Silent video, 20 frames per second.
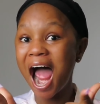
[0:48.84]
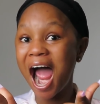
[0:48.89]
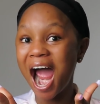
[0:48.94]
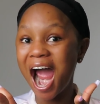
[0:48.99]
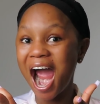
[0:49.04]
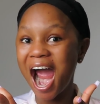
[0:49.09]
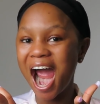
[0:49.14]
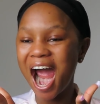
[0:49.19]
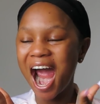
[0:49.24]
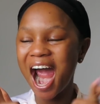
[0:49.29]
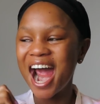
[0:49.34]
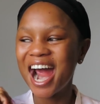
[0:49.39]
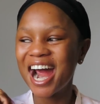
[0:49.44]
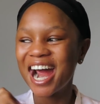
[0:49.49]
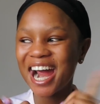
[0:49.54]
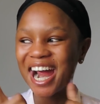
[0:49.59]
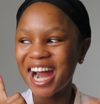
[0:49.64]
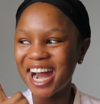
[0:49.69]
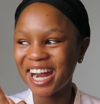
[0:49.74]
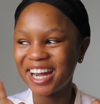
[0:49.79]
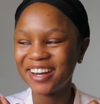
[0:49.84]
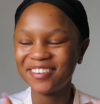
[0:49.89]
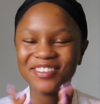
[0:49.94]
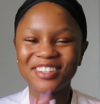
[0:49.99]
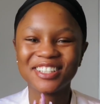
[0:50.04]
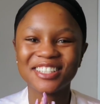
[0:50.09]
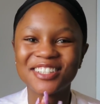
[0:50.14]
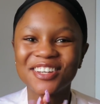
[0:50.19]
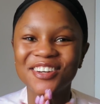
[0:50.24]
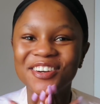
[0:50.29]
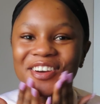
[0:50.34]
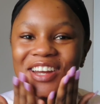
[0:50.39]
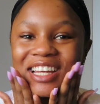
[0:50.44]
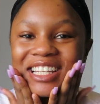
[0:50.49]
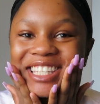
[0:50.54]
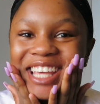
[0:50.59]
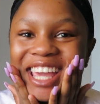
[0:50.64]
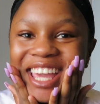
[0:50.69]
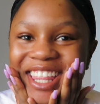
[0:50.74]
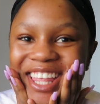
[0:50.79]
I feel so
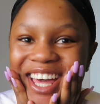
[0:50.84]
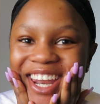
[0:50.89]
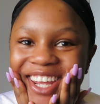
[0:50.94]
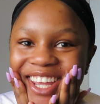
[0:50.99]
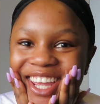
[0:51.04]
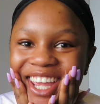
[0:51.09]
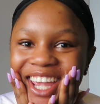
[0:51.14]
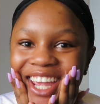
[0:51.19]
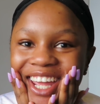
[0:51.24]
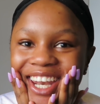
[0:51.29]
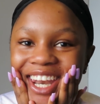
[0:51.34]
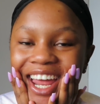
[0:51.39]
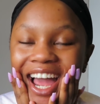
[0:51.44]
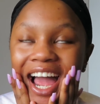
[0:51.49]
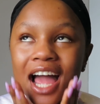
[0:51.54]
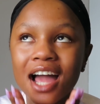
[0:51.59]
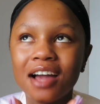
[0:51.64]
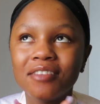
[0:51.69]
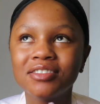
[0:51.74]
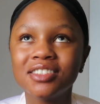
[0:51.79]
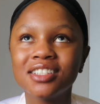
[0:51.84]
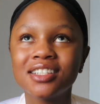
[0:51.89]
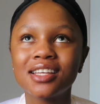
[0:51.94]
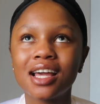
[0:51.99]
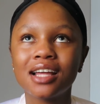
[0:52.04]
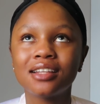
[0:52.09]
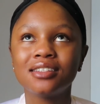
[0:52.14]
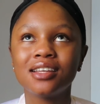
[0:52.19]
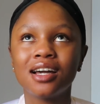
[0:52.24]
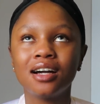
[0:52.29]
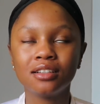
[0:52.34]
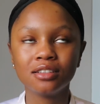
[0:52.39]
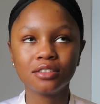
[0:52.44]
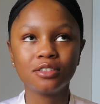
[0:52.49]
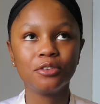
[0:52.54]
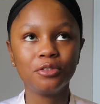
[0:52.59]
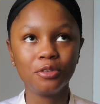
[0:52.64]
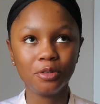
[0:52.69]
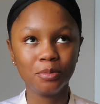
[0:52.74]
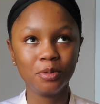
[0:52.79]
great saying that again. I haven't sat down
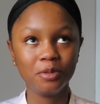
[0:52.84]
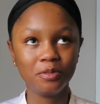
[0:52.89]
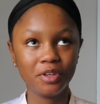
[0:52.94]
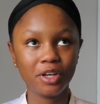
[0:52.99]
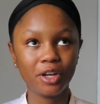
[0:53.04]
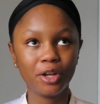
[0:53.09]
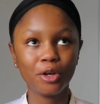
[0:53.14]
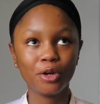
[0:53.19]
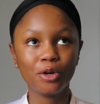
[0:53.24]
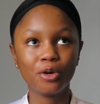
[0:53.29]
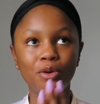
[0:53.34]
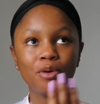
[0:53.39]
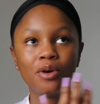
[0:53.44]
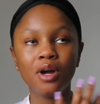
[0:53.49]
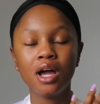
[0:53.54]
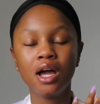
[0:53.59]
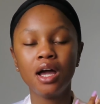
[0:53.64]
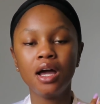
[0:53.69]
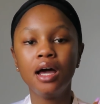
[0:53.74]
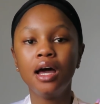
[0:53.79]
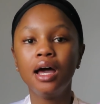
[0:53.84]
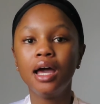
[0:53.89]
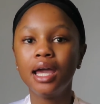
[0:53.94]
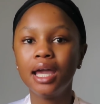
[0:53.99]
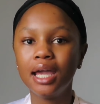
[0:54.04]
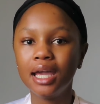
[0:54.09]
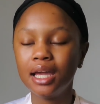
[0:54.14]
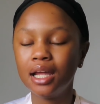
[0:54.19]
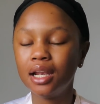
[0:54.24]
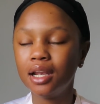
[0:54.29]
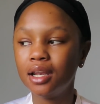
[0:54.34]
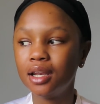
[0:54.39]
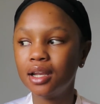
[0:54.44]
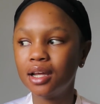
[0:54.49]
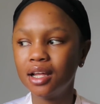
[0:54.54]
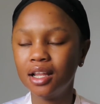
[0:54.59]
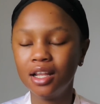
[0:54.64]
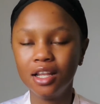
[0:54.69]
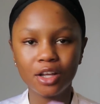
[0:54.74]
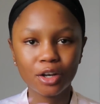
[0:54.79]
to film a video
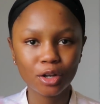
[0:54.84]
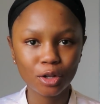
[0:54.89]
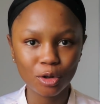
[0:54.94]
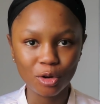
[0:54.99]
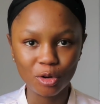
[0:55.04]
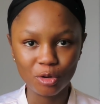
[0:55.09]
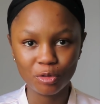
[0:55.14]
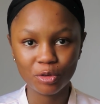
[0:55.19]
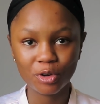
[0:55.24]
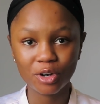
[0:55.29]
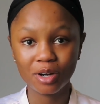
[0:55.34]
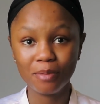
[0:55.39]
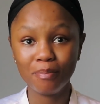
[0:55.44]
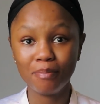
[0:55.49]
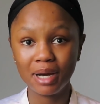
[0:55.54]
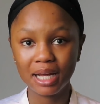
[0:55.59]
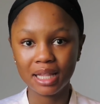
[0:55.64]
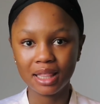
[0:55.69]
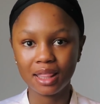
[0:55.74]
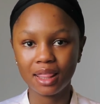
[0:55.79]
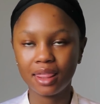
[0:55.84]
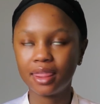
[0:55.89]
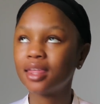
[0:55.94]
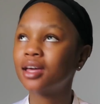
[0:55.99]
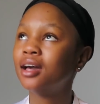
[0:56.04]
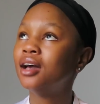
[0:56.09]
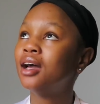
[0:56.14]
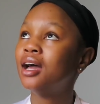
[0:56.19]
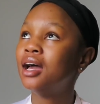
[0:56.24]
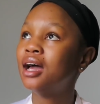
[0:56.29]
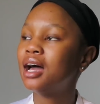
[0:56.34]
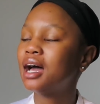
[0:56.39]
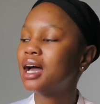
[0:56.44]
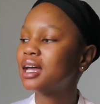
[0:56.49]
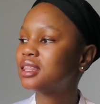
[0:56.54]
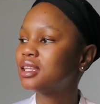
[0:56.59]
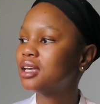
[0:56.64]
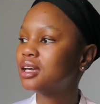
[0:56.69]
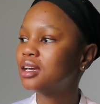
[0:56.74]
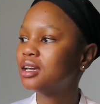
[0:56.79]
in a little over a month.
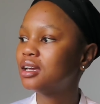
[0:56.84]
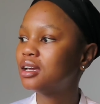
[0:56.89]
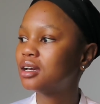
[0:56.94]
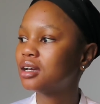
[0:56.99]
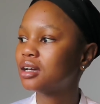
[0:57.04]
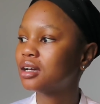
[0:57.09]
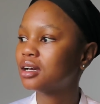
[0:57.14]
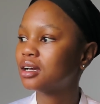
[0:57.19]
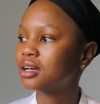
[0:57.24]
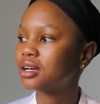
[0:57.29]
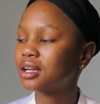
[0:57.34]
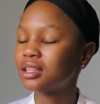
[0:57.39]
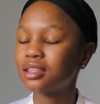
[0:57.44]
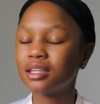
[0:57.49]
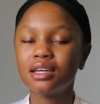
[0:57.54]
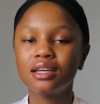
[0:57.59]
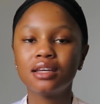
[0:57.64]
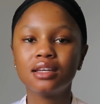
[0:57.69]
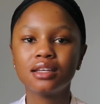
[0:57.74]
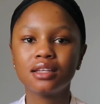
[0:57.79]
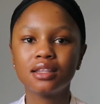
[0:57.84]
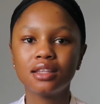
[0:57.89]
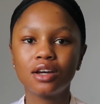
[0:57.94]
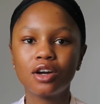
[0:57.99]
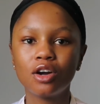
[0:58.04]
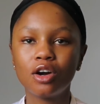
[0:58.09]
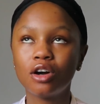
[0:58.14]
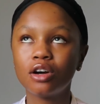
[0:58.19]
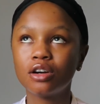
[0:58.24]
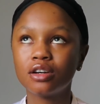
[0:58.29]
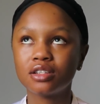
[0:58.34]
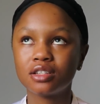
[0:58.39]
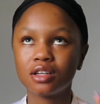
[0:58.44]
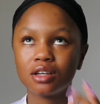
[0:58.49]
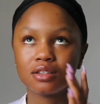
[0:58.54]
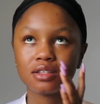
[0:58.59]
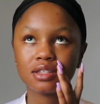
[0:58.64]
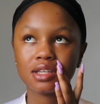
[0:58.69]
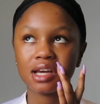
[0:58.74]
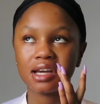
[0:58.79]
I think the car is
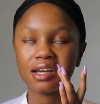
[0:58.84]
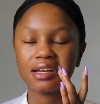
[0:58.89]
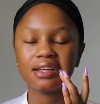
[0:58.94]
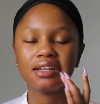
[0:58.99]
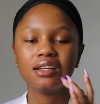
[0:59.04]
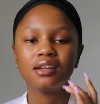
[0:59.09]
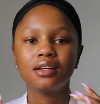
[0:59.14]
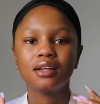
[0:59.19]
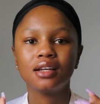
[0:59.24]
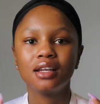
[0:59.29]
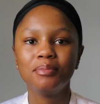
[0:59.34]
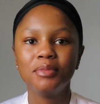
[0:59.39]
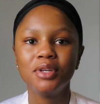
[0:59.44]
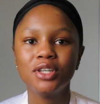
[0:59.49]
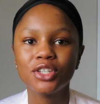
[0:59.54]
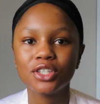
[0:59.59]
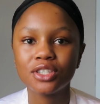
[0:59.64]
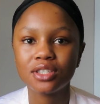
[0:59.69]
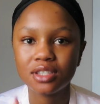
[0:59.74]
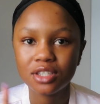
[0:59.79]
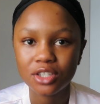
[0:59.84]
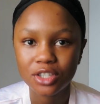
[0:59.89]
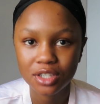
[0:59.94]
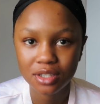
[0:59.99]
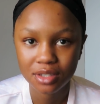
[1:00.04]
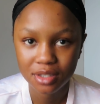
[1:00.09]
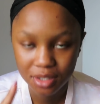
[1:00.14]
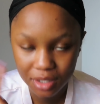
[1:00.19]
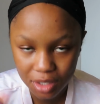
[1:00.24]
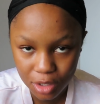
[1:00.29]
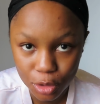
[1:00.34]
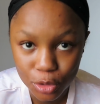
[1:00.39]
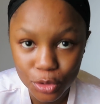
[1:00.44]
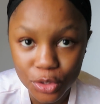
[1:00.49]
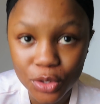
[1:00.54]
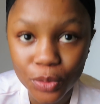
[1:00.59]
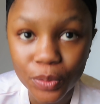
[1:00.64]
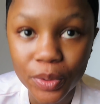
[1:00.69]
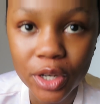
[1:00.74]
outside. Let me just close the